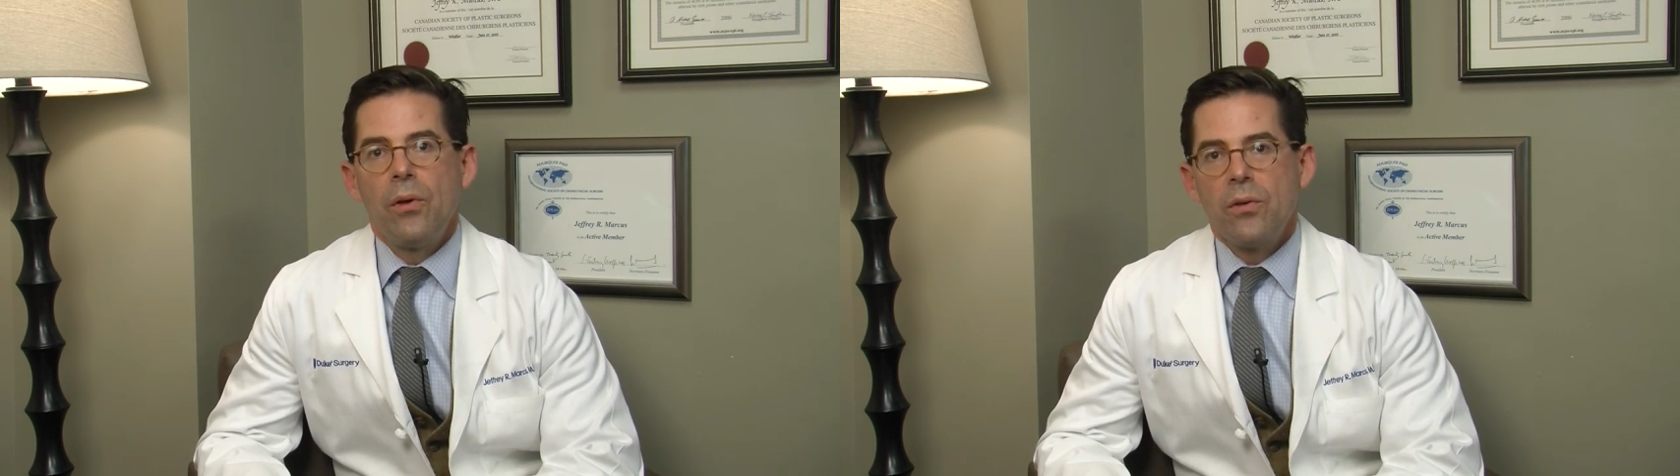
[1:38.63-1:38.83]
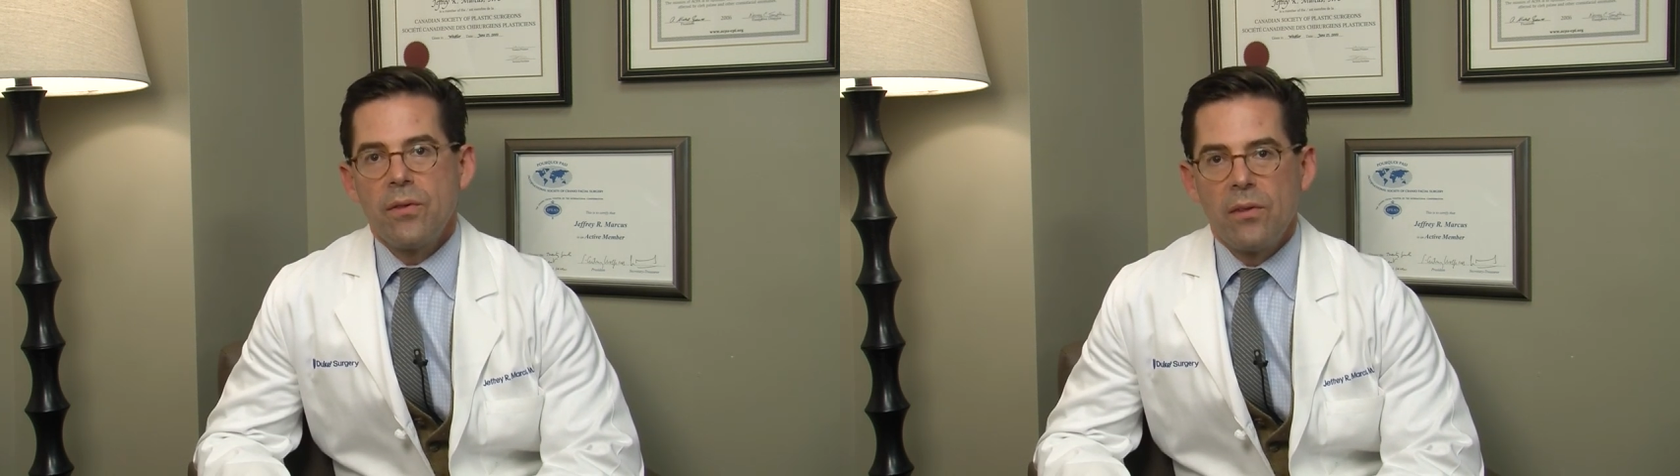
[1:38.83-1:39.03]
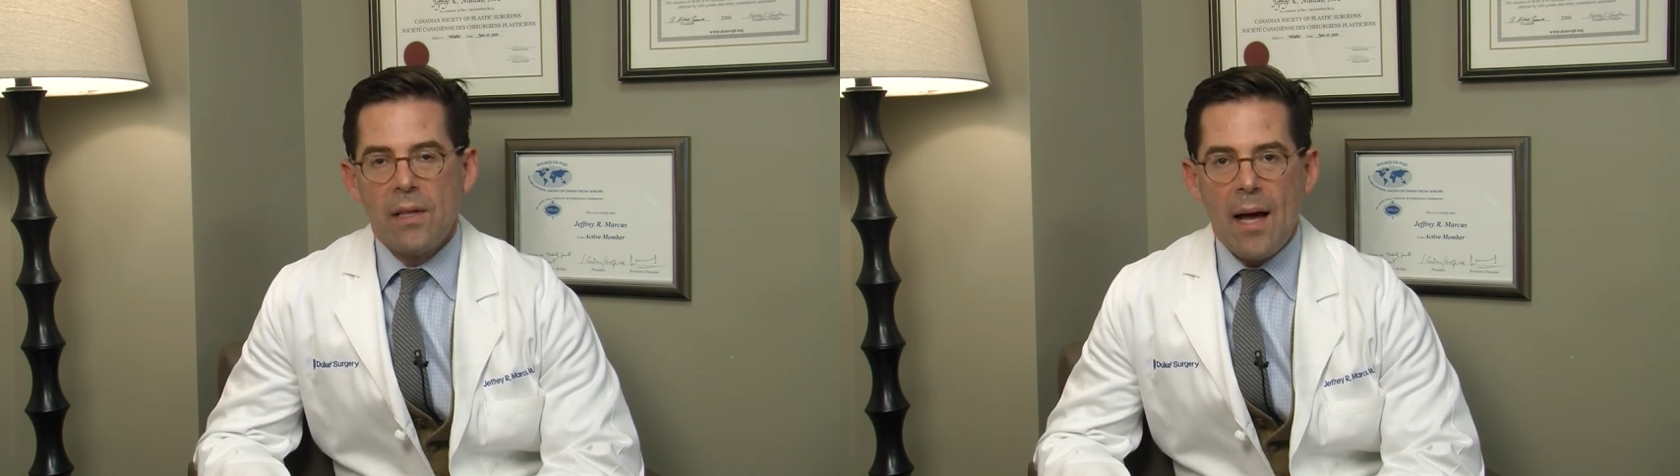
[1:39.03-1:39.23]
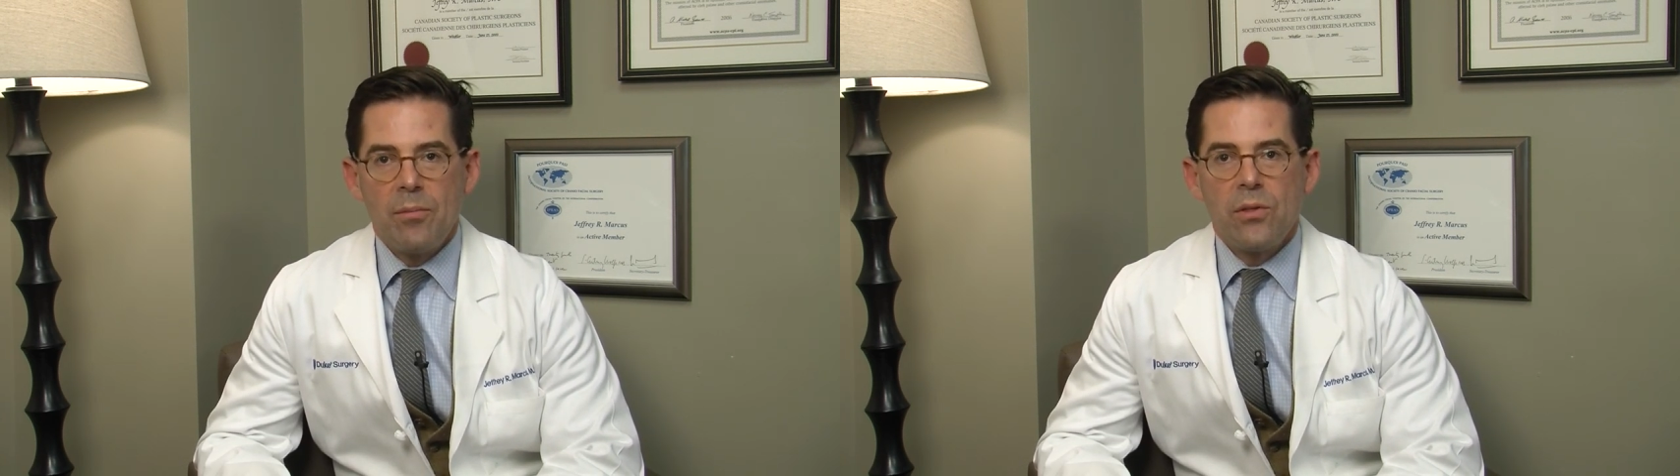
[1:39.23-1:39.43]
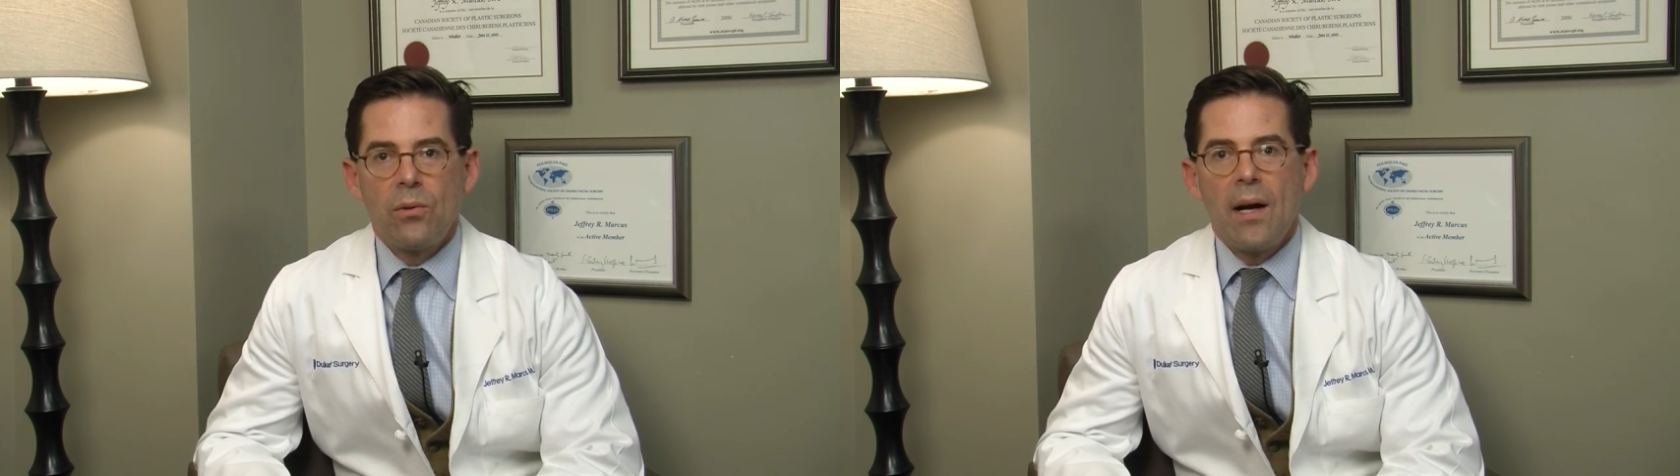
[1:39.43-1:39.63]
those of the
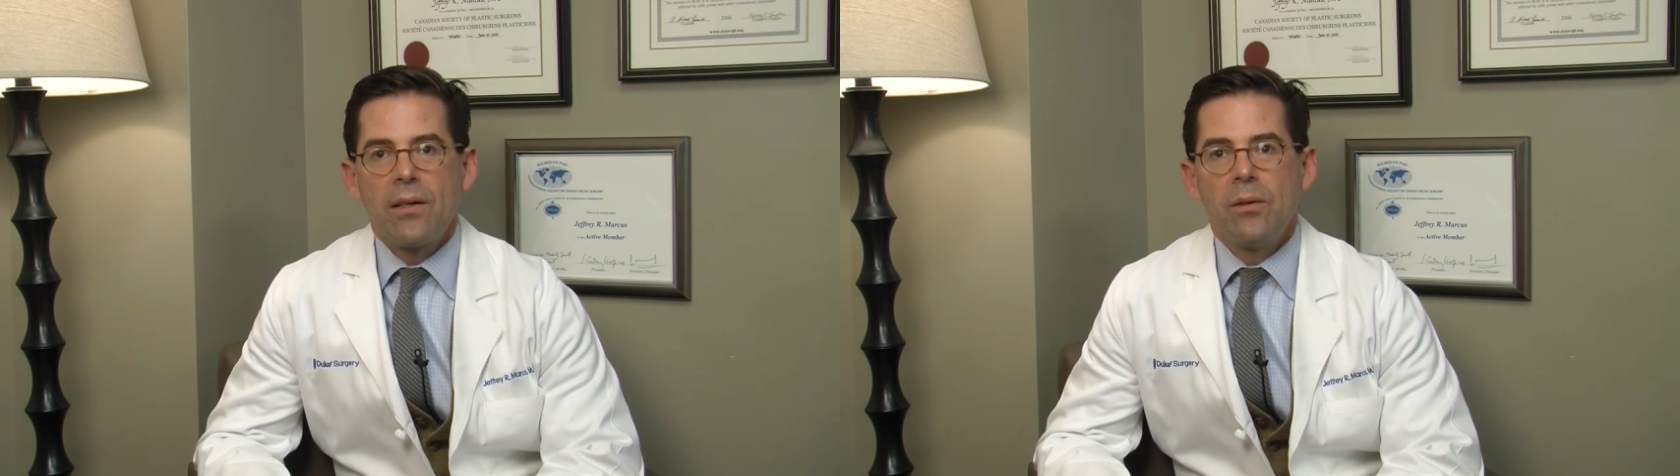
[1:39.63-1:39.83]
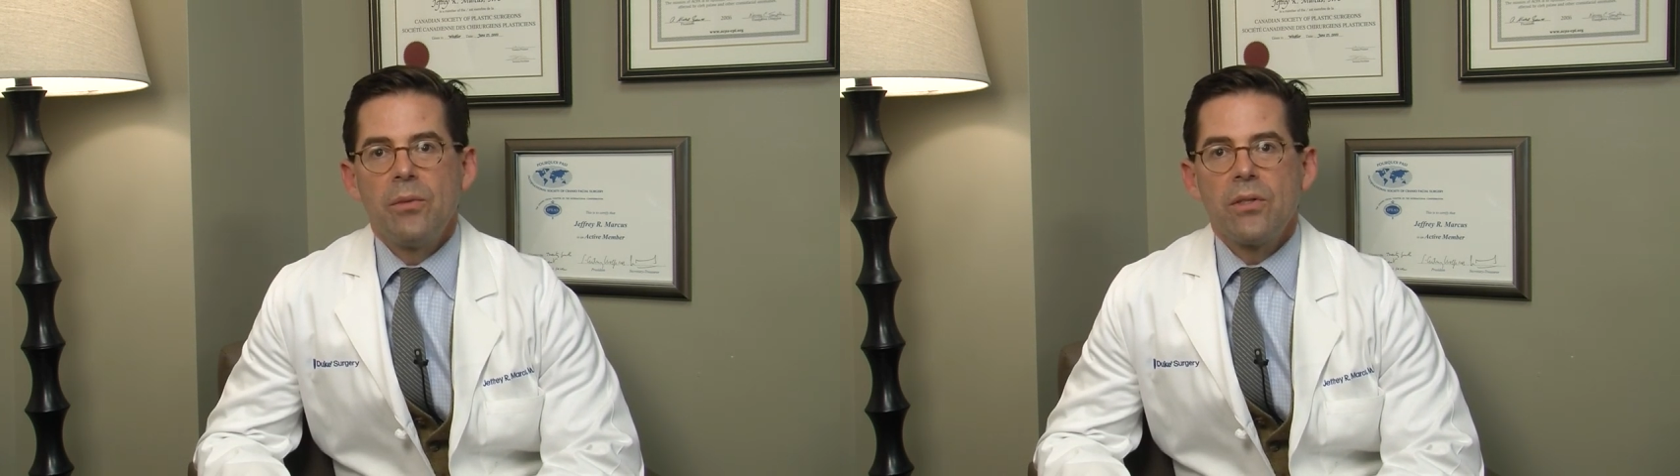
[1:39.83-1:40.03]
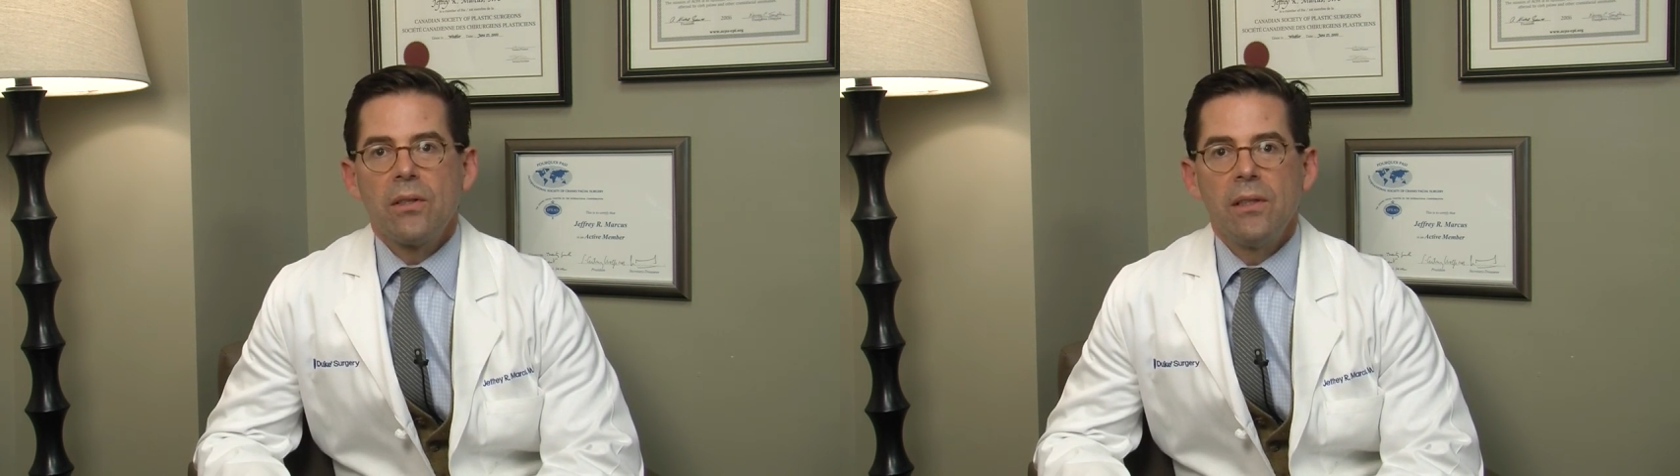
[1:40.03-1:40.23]
lab's director, Mr.